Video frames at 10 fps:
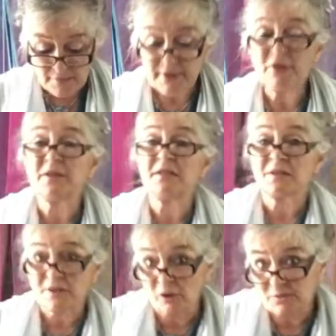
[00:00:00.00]
because it
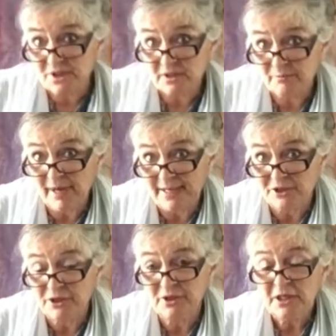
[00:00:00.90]
stops the
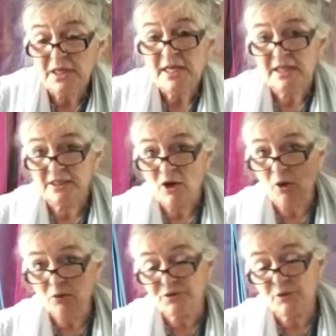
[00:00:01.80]
compaction, it
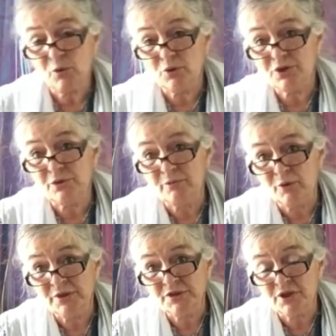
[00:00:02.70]
holds the water and
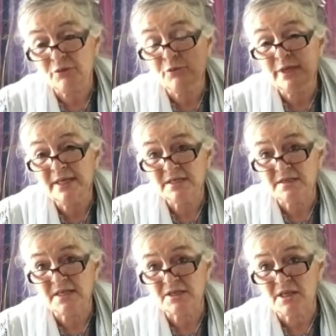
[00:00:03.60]
moisture and
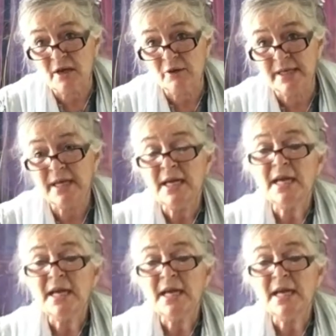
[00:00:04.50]
releases it slowly.